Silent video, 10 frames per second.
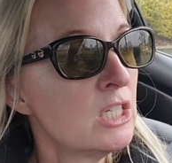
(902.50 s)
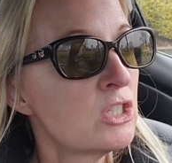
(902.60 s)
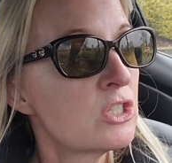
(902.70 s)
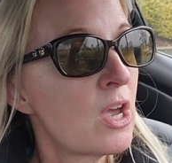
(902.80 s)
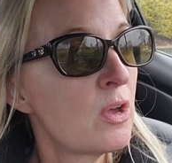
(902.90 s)

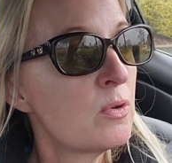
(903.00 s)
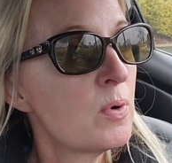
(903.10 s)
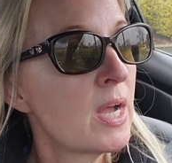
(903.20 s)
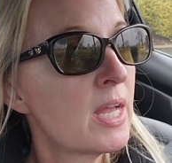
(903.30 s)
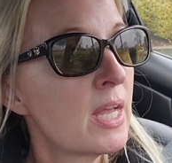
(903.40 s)
So
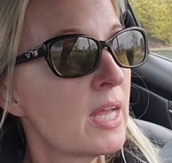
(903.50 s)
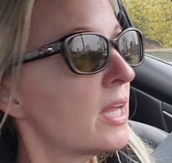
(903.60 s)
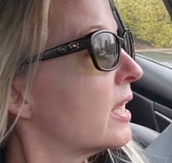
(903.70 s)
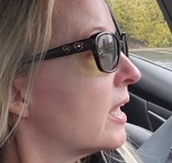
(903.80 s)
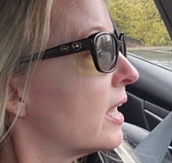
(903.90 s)

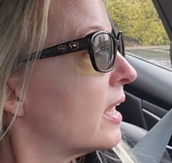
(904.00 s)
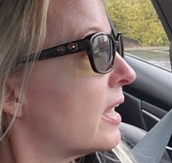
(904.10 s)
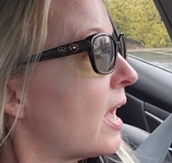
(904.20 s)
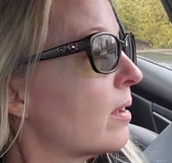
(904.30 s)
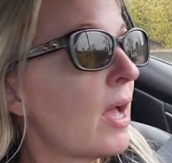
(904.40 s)

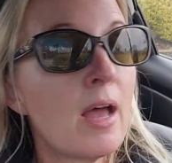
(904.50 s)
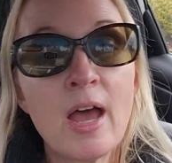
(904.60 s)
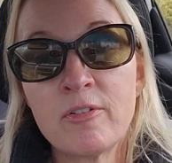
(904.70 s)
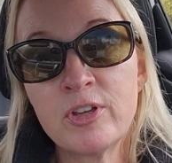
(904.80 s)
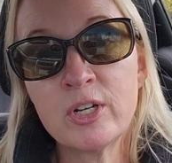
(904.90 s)

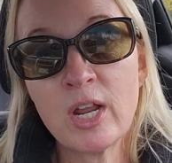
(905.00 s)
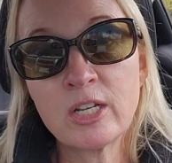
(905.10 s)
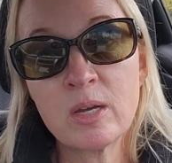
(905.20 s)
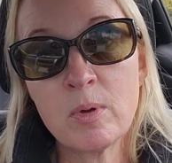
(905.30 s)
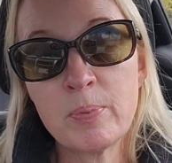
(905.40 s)
I, I figured
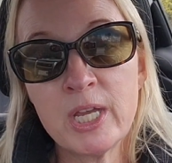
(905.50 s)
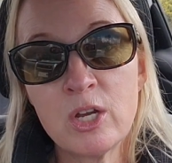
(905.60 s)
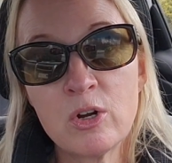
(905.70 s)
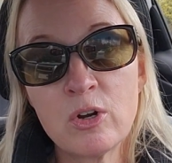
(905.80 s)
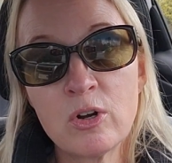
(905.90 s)
I'd come up
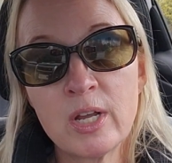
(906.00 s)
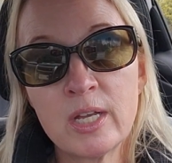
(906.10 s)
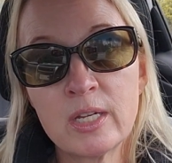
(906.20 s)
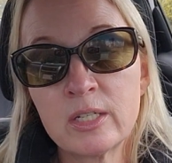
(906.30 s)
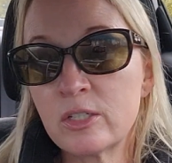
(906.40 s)
here
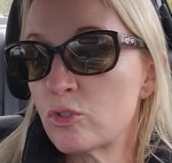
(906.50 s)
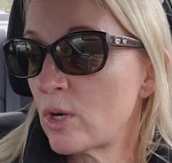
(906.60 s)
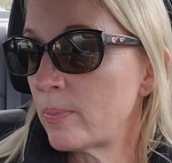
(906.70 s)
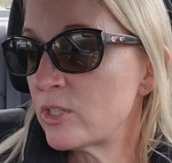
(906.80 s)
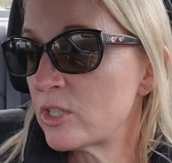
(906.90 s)
and
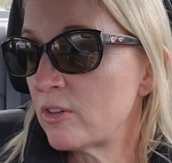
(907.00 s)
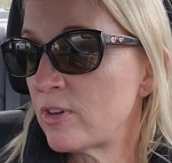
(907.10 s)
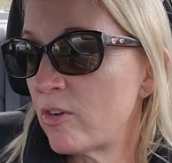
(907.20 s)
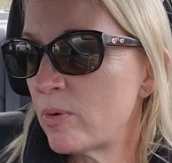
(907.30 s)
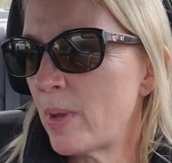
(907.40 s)
drop this stuff off.